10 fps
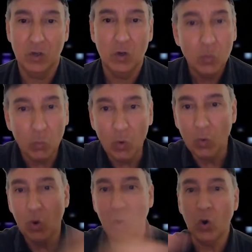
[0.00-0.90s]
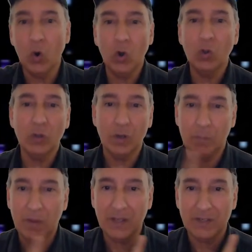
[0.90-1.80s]
we're all going
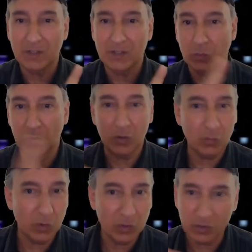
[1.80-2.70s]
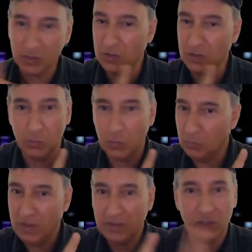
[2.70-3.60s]
to pass this, we're going to cross, you know,
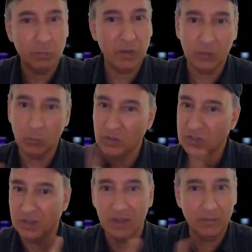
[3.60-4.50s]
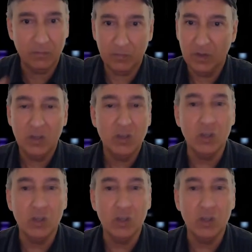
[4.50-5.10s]
make this path once in life.